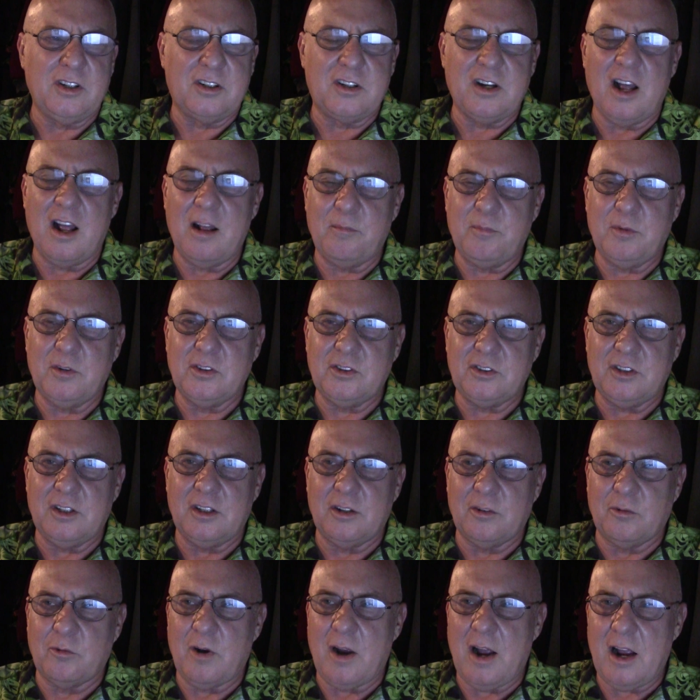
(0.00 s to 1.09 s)
accomplished in
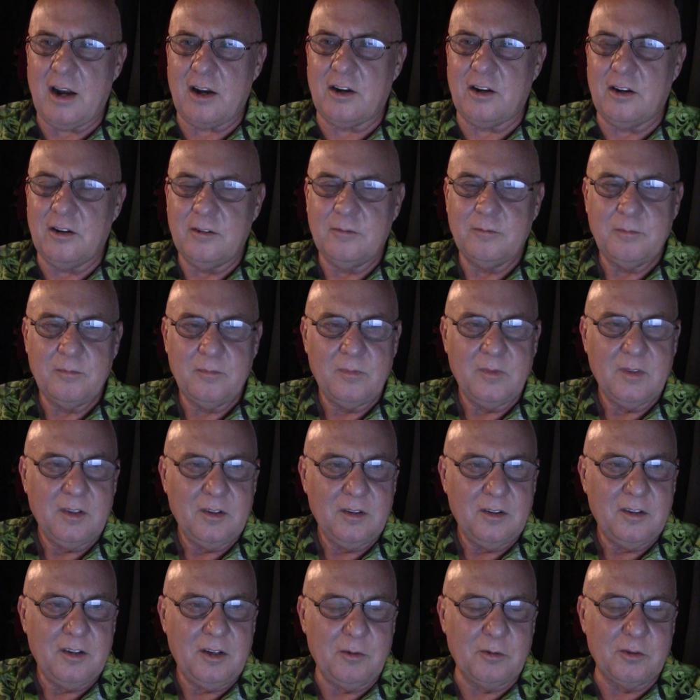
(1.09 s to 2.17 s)
Iraq.
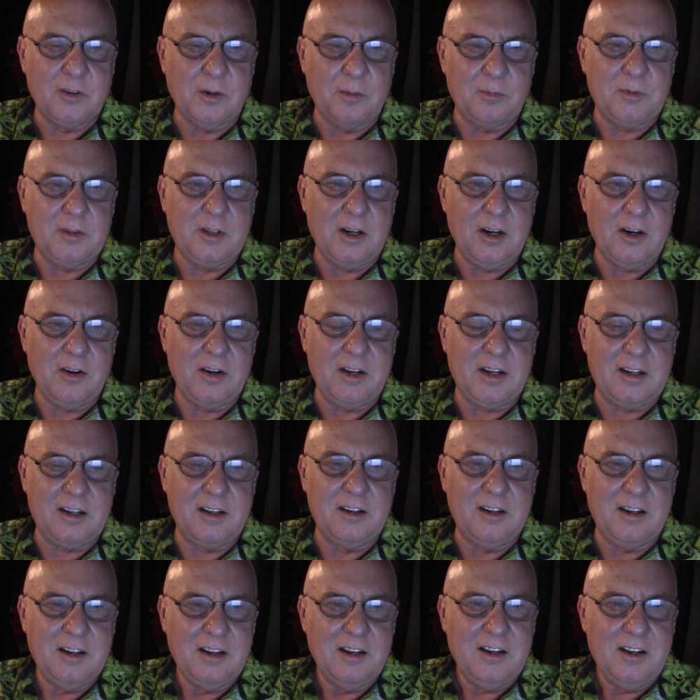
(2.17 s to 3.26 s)
He was up there. He
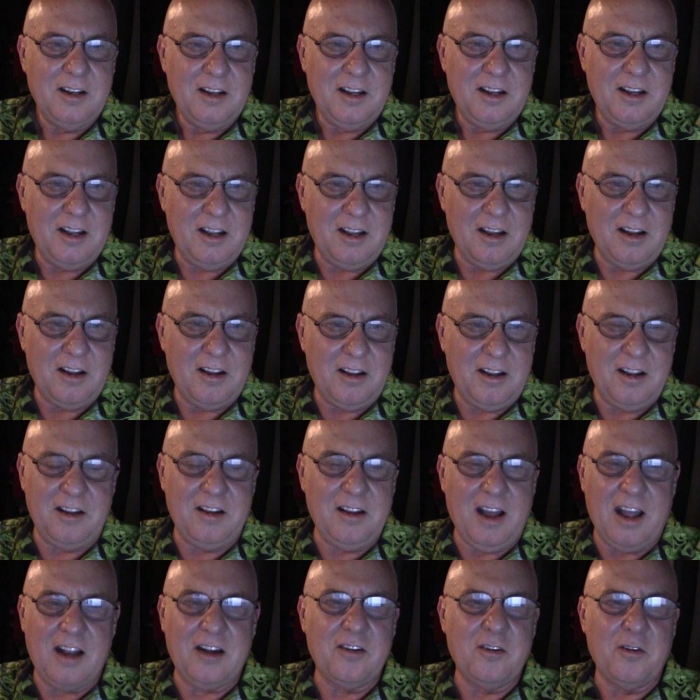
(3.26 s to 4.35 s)

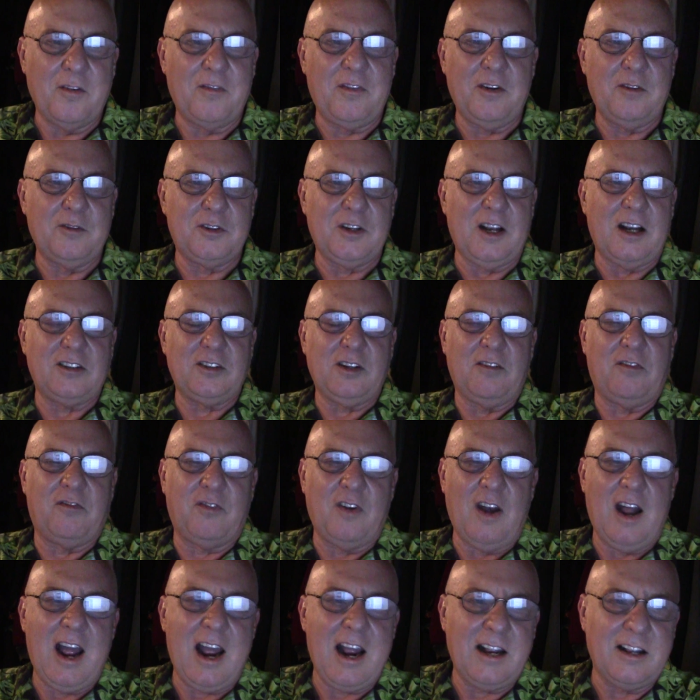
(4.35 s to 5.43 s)
I don't know if he was actually
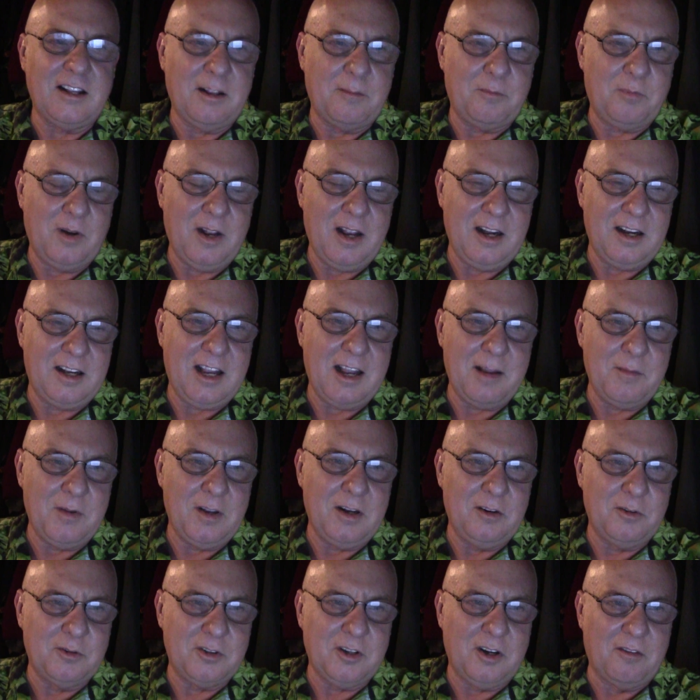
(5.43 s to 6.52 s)
flying that plane. He came in.
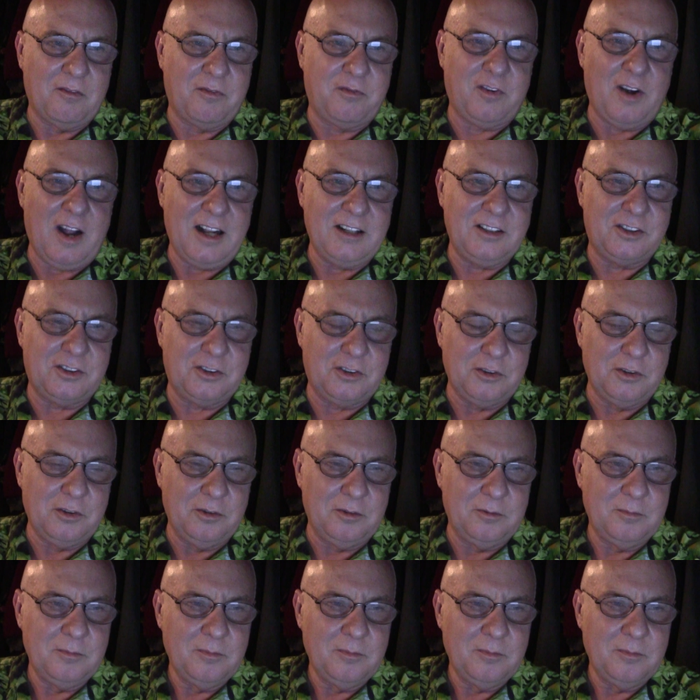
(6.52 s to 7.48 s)
He was in a flight suit,